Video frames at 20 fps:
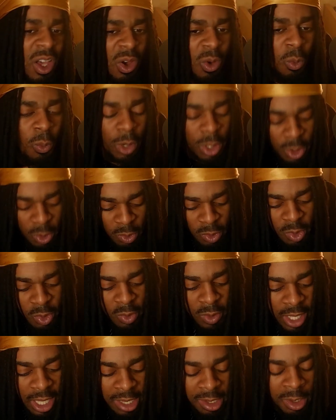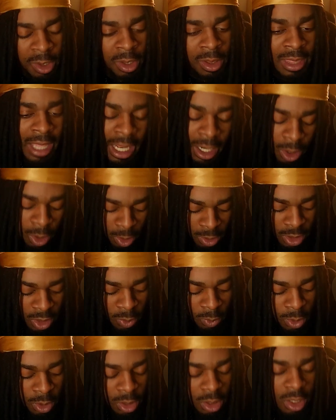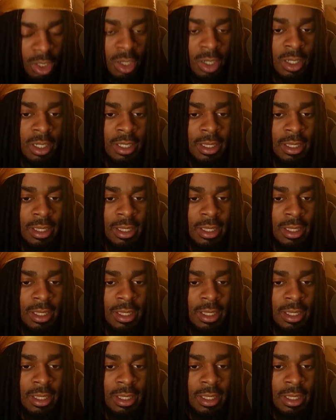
When you do that, you'll not only will you learn